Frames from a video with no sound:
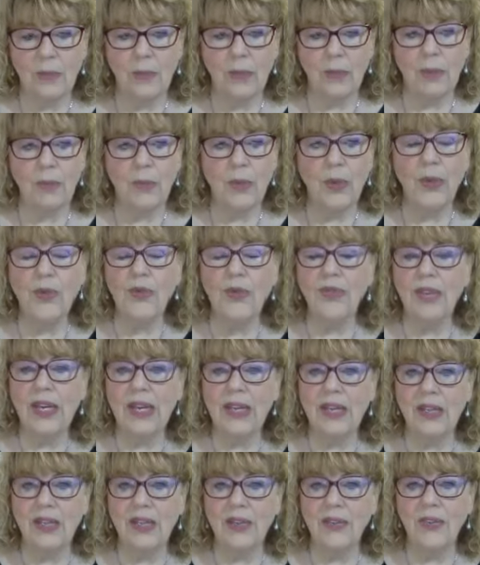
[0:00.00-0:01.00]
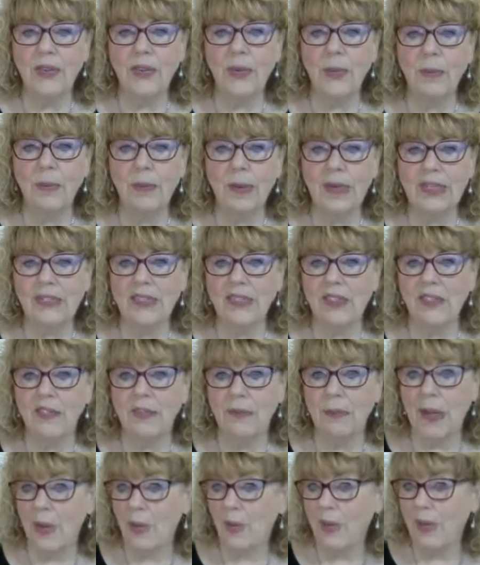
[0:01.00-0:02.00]
But move that into
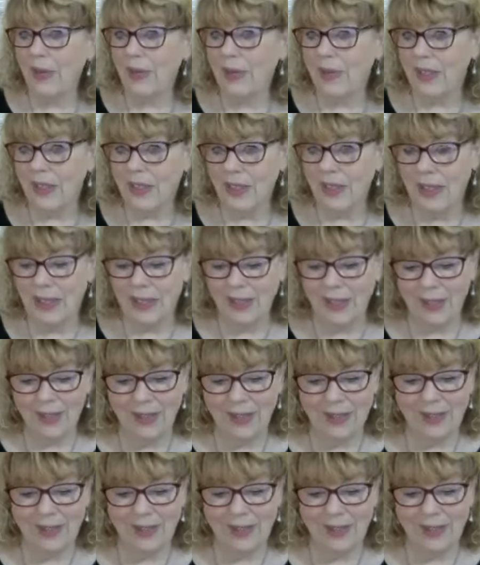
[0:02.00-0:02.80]
positive power thinking.